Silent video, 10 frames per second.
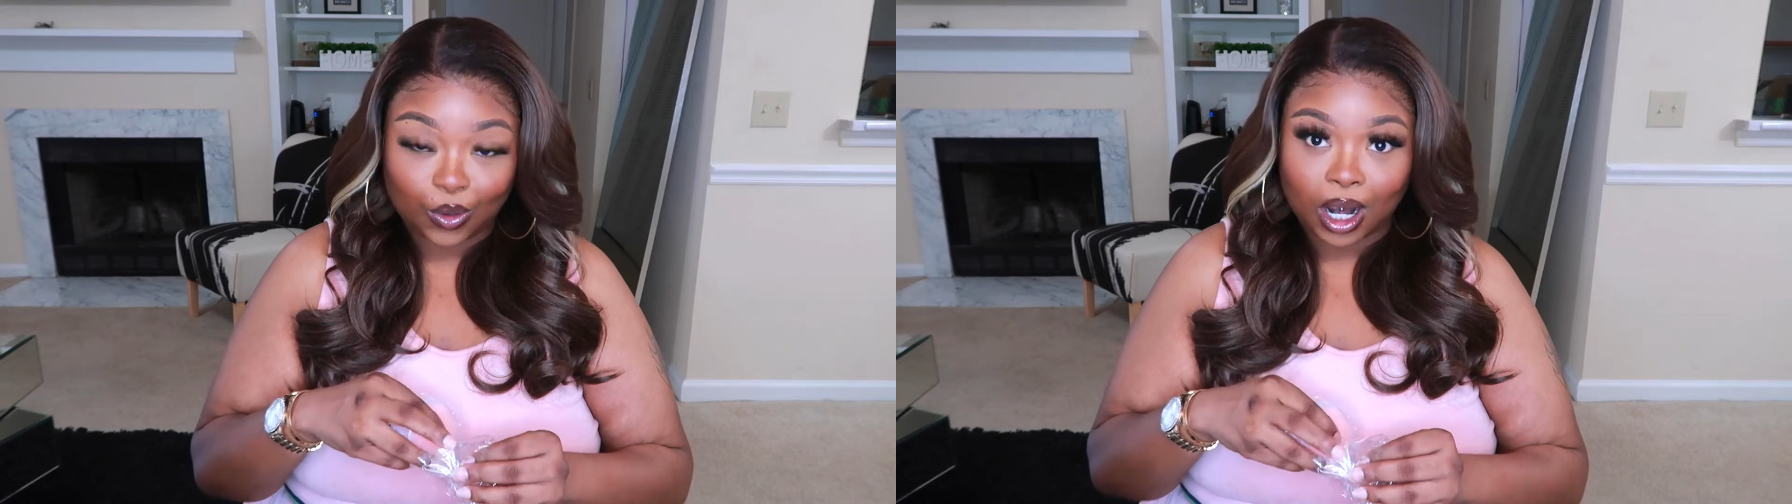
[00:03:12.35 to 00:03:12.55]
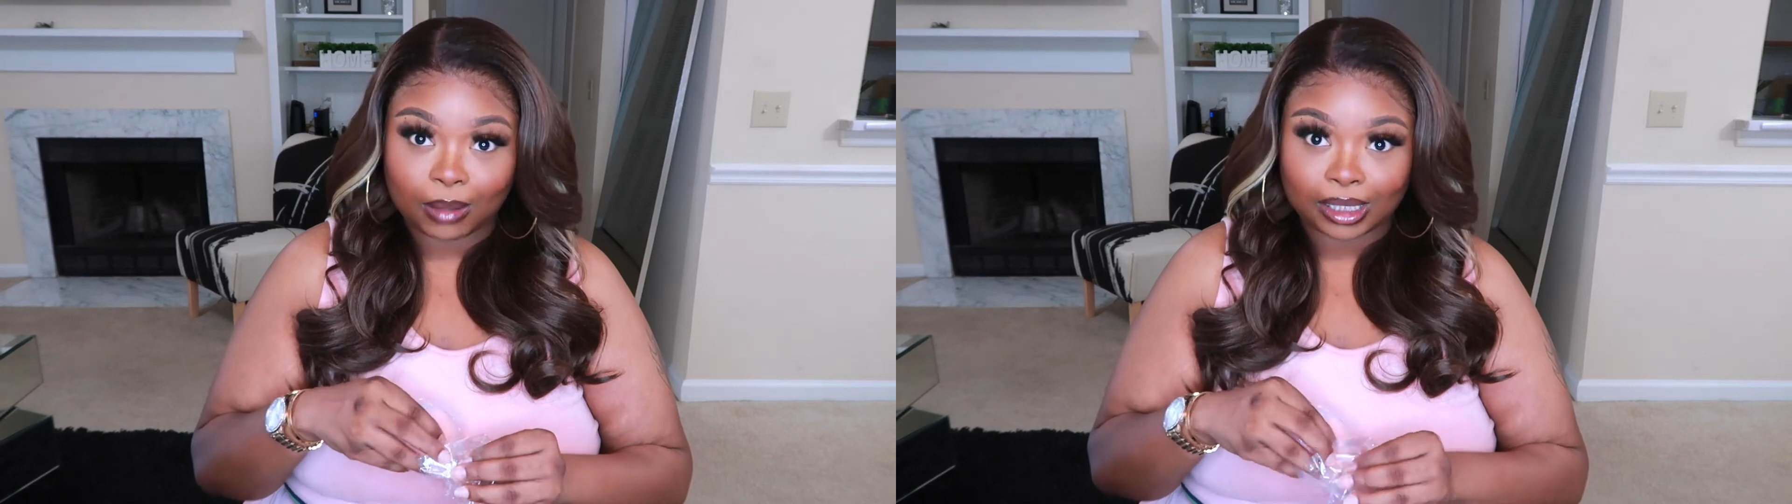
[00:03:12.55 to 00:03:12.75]

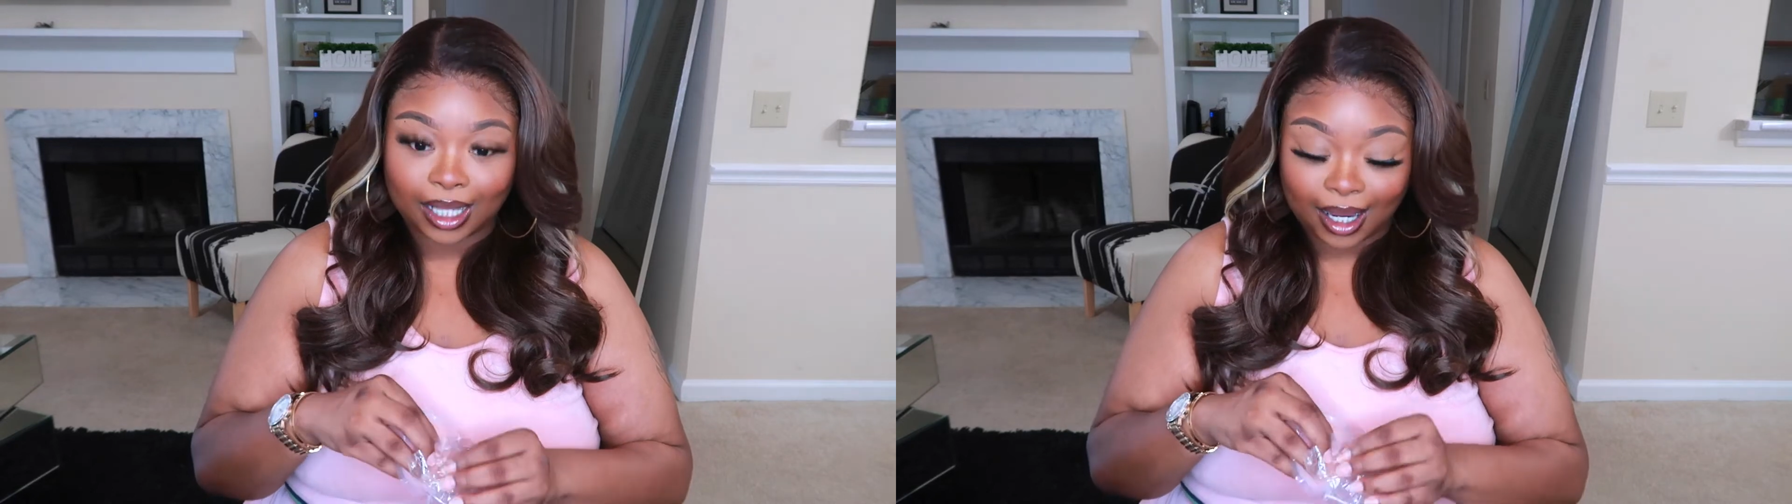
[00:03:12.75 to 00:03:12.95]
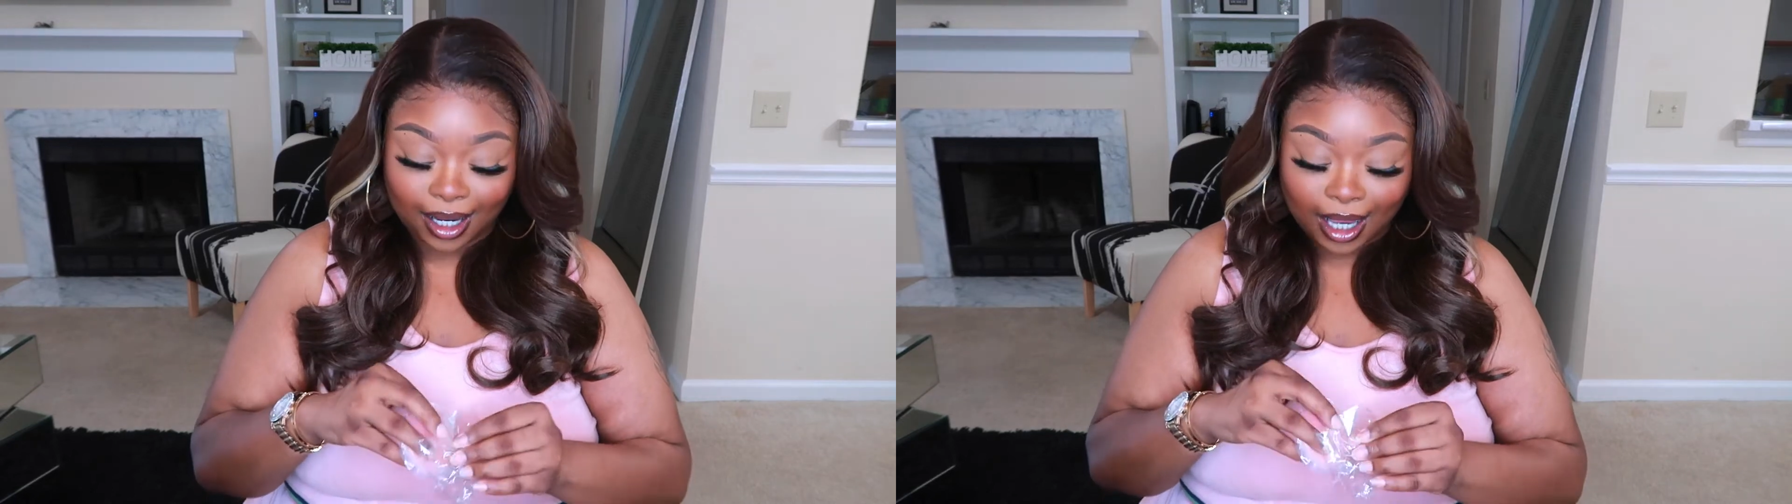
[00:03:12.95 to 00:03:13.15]
what I'm
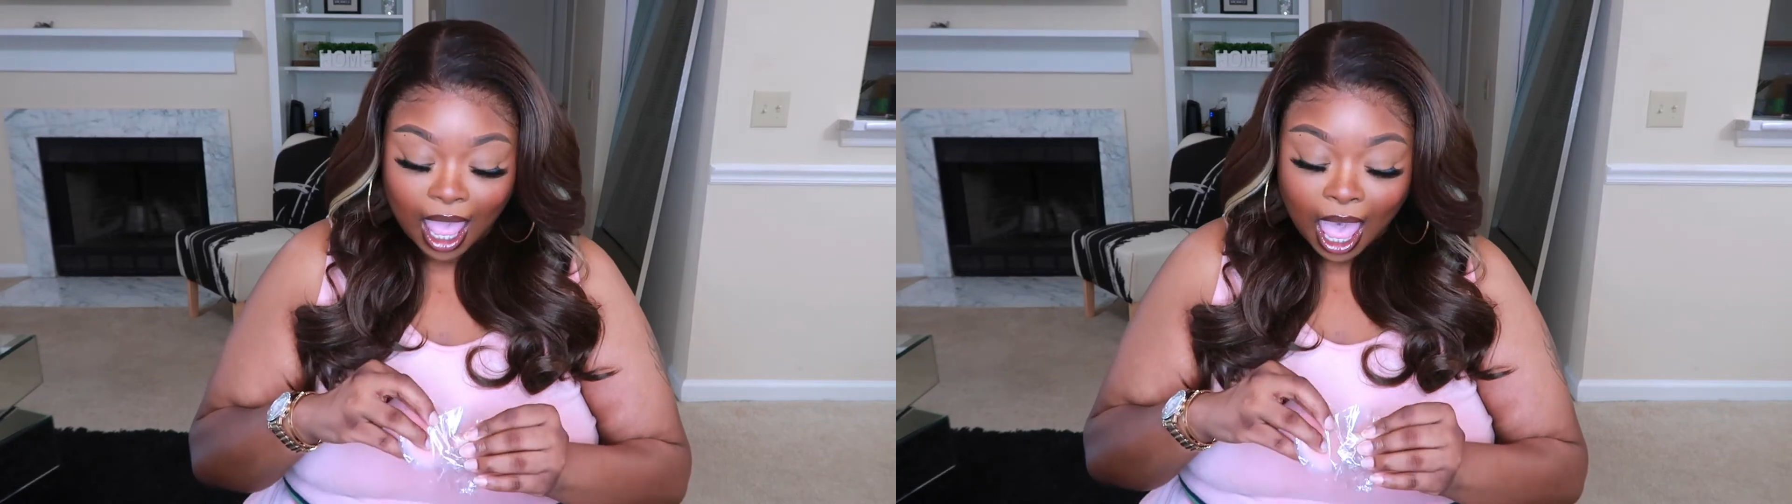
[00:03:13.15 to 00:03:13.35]
saying.